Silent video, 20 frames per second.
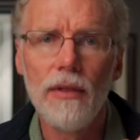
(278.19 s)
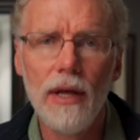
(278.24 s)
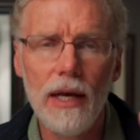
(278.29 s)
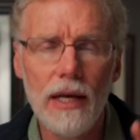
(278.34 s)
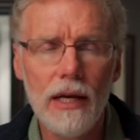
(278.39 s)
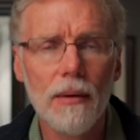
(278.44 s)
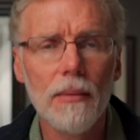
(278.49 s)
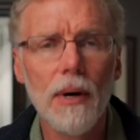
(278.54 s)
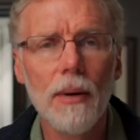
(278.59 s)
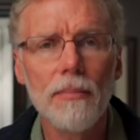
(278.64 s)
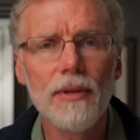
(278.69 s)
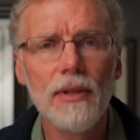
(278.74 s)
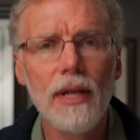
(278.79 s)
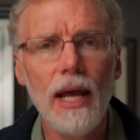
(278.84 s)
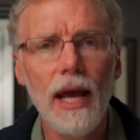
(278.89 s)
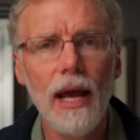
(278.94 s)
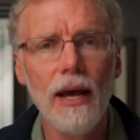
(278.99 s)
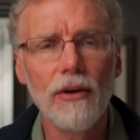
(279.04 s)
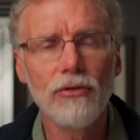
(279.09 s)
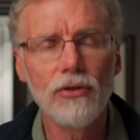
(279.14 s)
They come up and
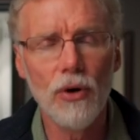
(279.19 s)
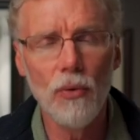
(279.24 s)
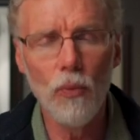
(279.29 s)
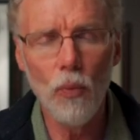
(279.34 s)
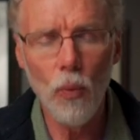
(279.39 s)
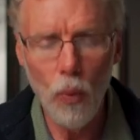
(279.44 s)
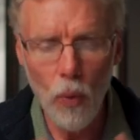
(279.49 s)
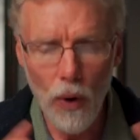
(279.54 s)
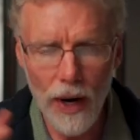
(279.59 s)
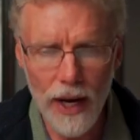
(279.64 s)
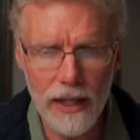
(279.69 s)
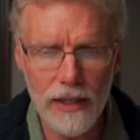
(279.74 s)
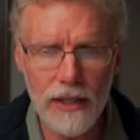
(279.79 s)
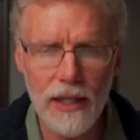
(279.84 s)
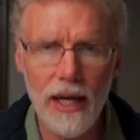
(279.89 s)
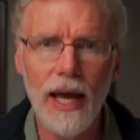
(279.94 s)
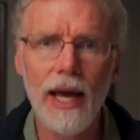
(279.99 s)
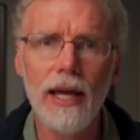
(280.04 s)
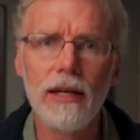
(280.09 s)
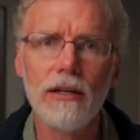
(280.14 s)
they ask him when
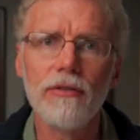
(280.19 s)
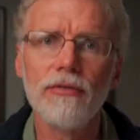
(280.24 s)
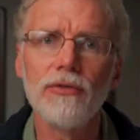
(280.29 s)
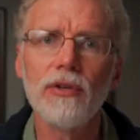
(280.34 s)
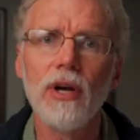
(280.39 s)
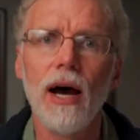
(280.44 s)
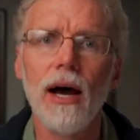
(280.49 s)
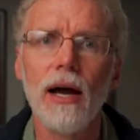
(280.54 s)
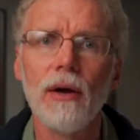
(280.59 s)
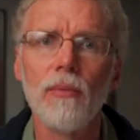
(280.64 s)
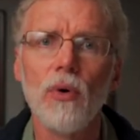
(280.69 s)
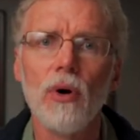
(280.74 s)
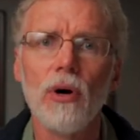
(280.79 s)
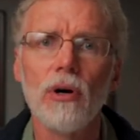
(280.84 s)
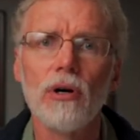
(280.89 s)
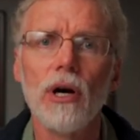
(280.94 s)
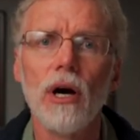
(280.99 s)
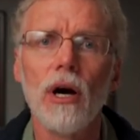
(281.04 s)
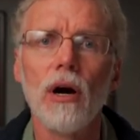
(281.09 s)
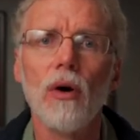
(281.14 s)
the end of time will
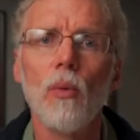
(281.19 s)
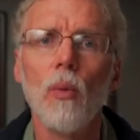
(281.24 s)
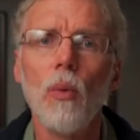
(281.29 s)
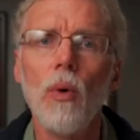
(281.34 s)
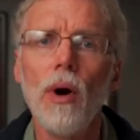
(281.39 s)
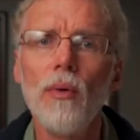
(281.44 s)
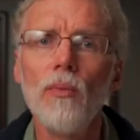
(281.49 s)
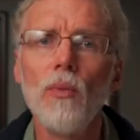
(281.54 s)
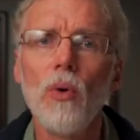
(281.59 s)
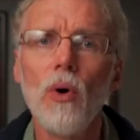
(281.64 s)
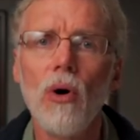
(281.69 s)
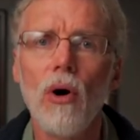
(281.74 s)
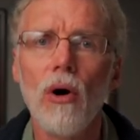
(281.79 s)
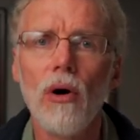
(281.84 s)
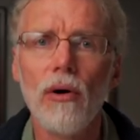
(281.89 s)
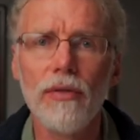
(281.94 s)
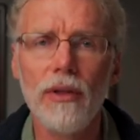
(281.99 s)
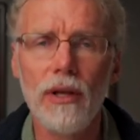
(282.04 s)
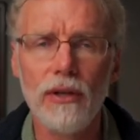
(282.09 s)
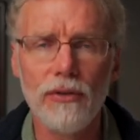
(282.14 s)
occur, when will
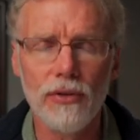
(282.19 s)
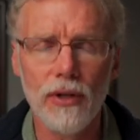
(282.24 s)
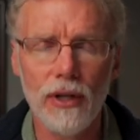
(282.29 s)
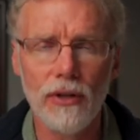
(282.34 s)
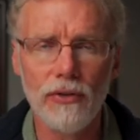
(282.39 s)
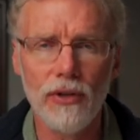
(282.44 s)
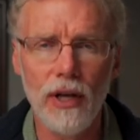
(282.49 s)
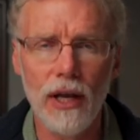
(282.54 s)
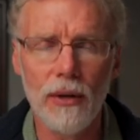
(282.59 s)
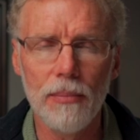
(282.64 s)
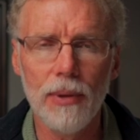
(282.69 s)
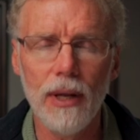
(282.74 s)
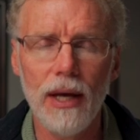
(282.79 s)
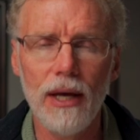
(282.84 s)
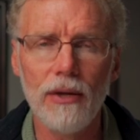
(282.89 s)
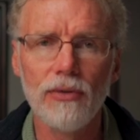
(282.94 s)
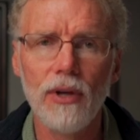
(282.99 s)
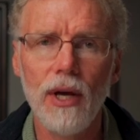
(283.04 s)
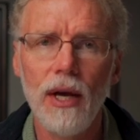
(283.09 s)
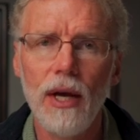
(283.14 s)
all these things take
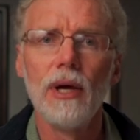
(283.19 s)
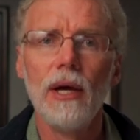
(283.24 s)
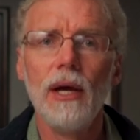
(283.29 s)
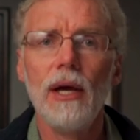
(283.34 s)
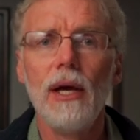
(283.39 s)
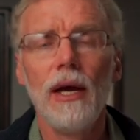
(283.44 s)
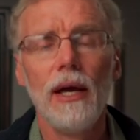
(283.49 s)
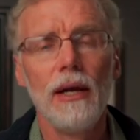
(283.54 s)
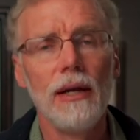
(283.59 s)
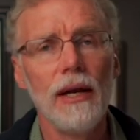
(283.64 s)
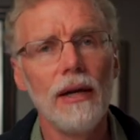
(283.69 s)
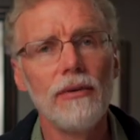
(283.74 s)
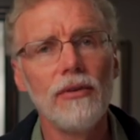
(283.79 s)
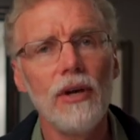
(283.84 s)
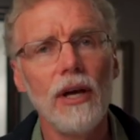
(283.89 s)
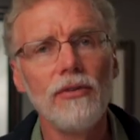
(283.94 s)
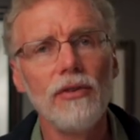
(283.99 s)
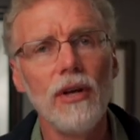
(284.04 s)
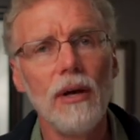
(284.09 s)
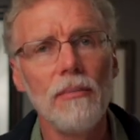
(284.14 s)
place? And as
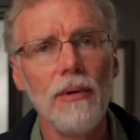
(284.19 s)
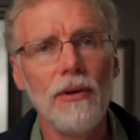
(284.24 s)
I said